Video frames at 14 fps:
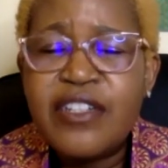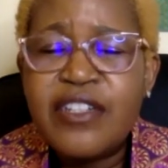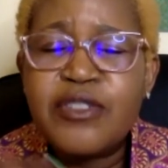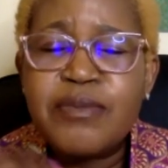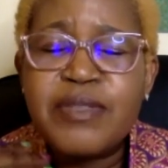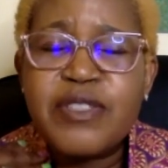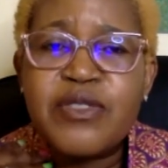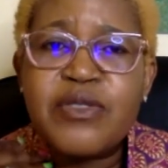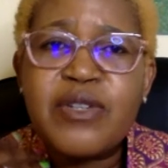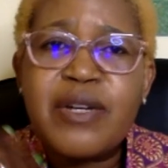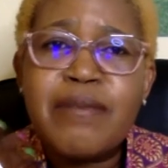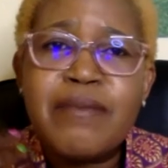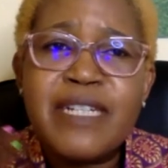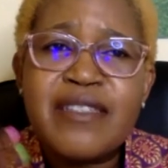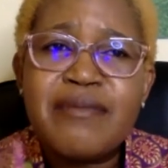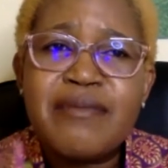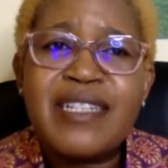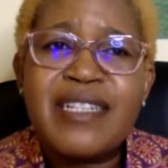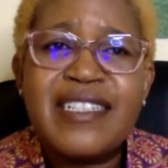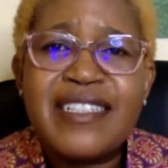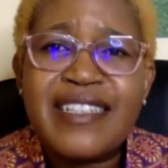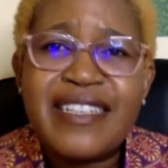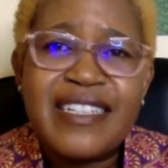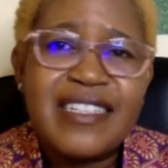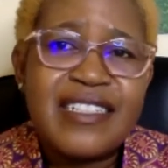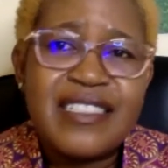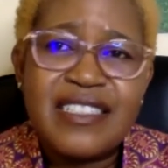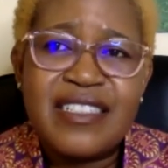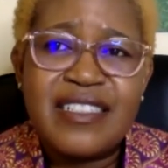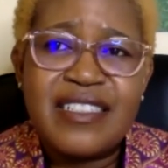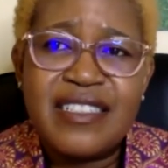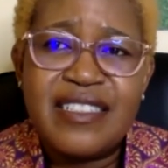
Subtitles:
You'll be so amazed by the clarity